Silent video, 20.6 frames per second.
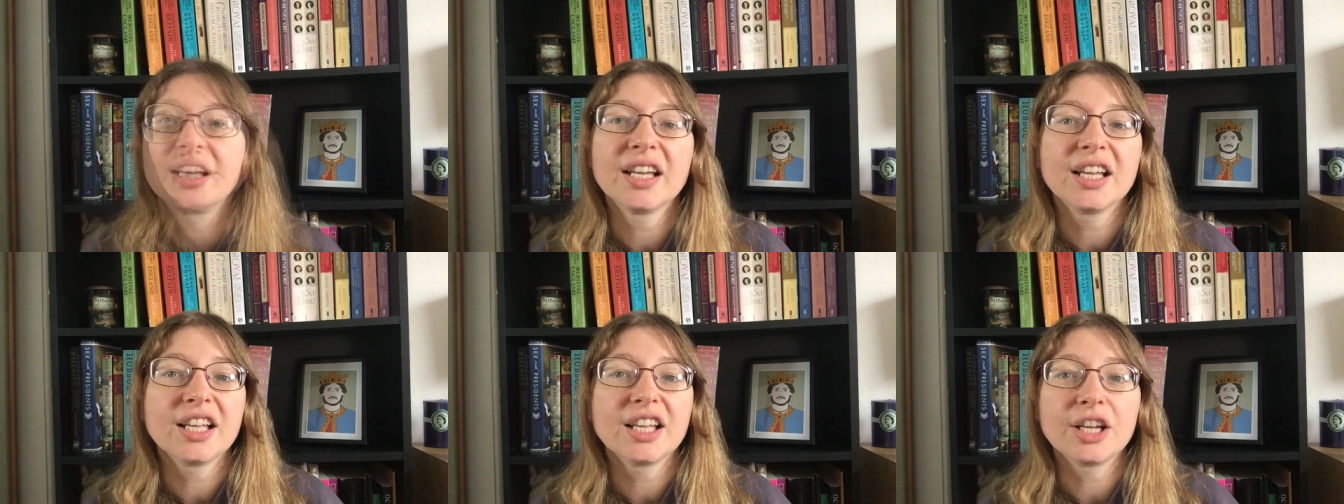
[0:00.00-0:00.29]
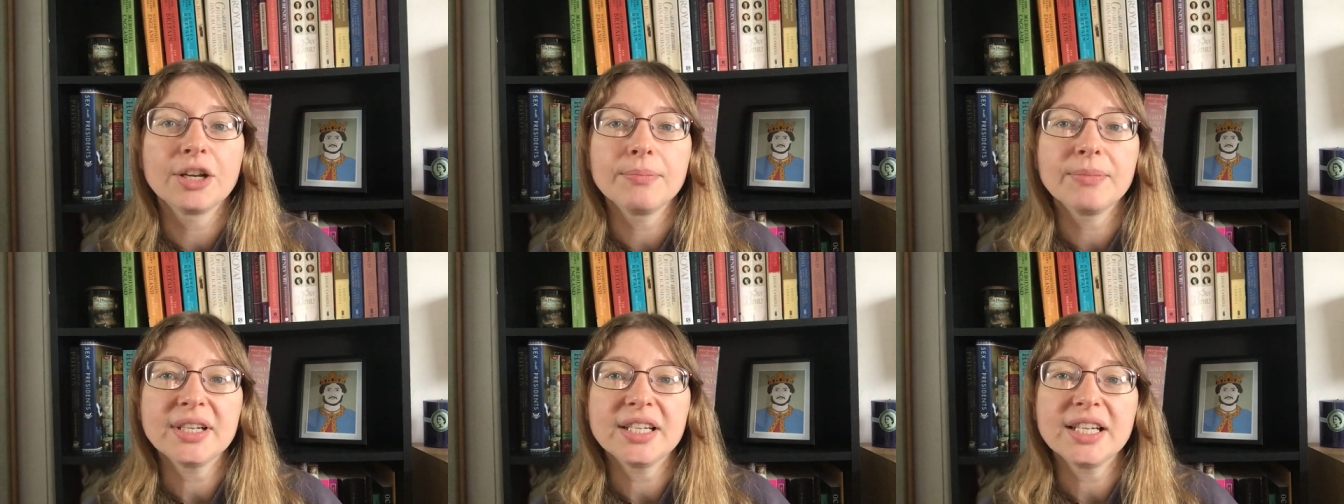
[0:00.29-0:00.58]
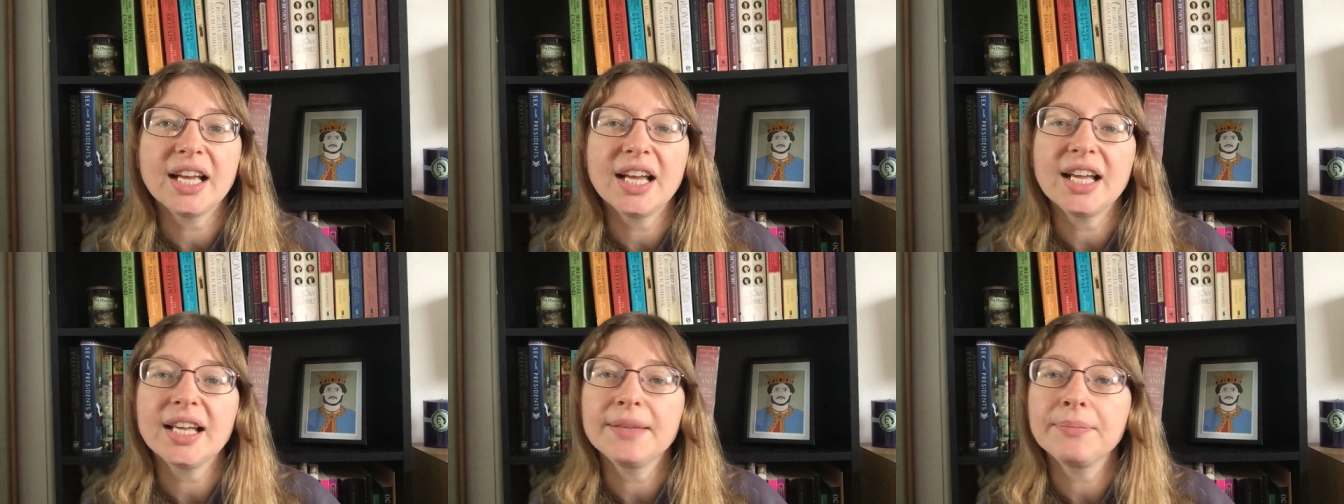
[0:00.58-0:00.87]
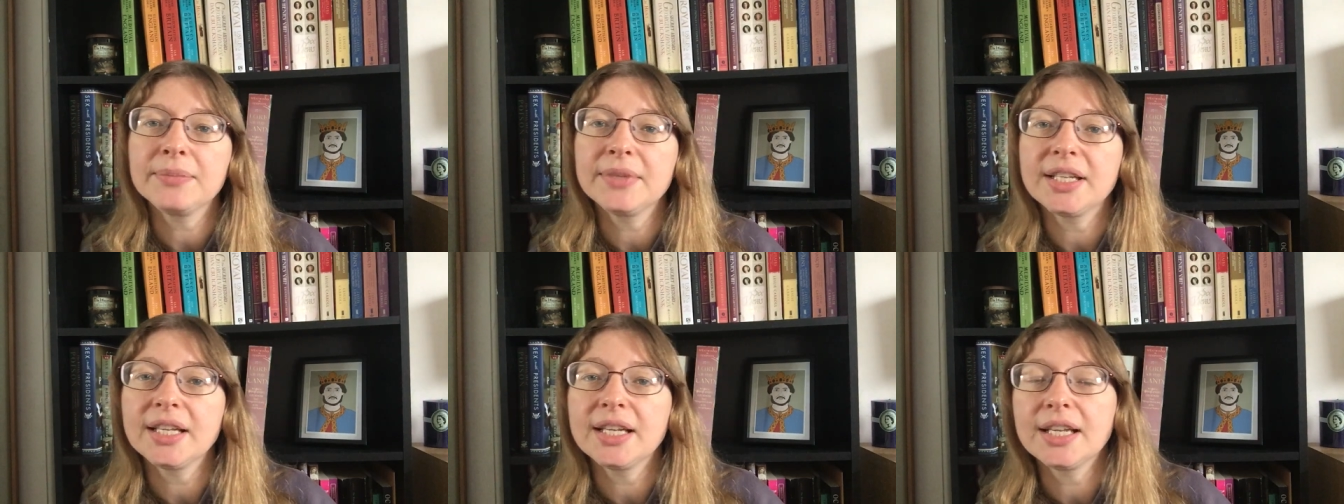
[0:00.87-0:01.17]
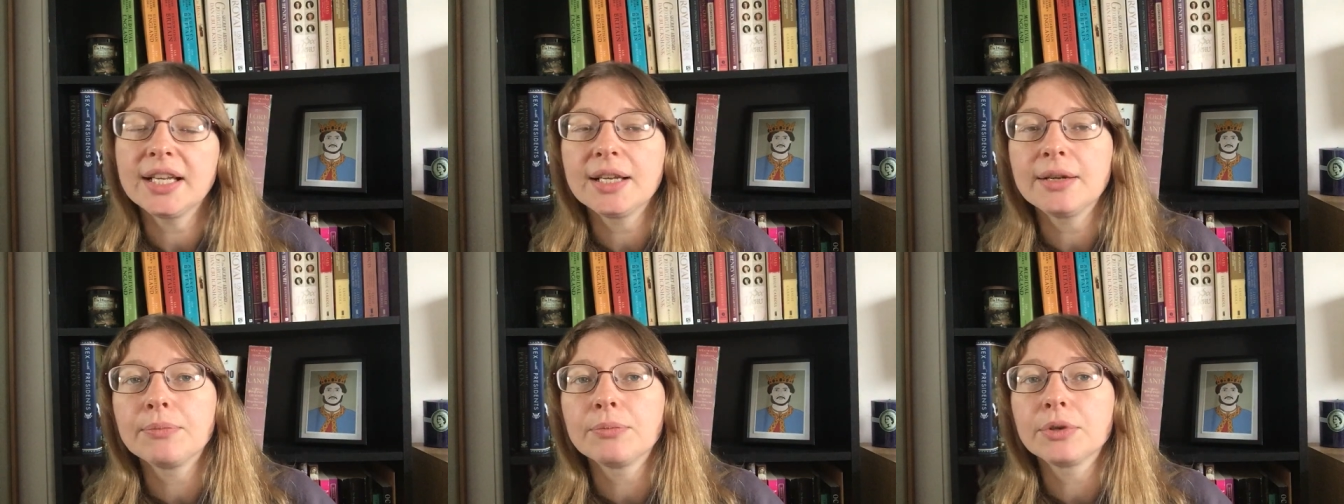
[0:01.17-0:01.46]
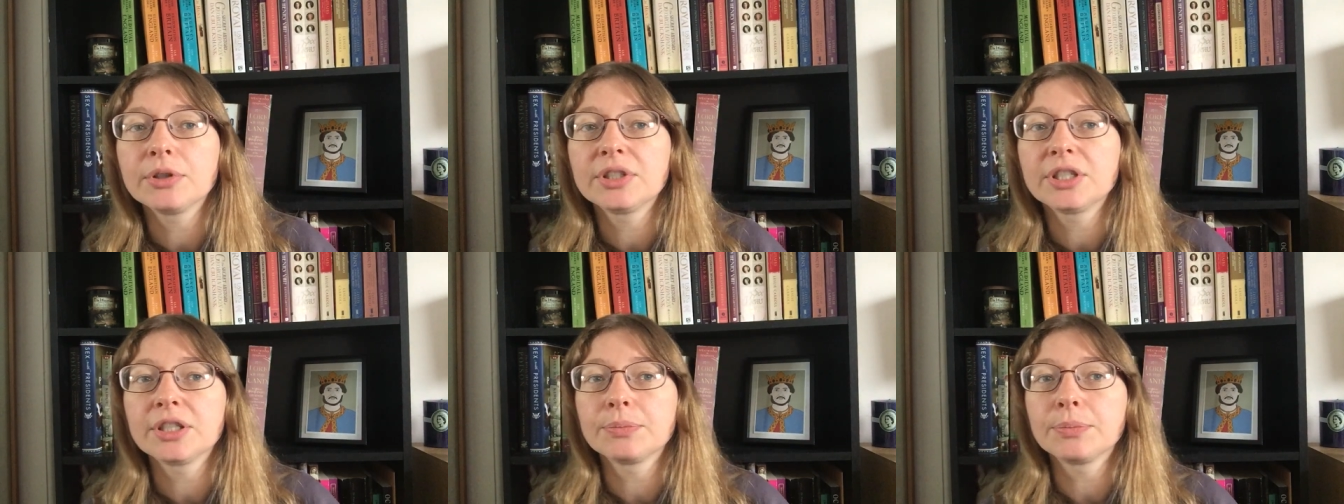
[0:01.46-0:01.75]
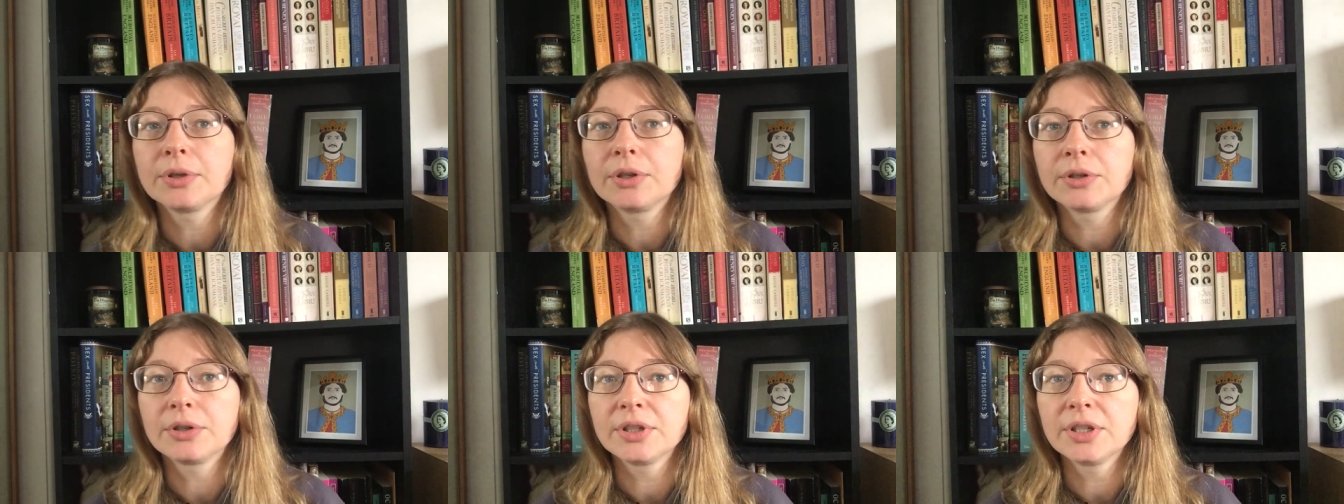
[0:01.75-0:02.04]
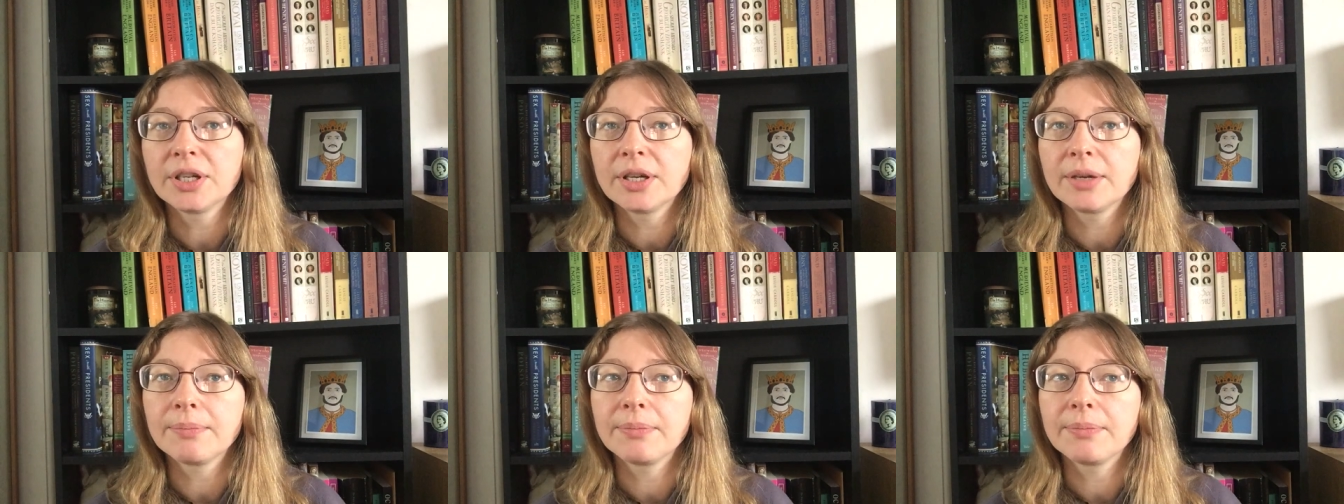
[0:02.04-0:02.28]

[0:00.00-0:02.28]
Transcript: So Madame de Montespan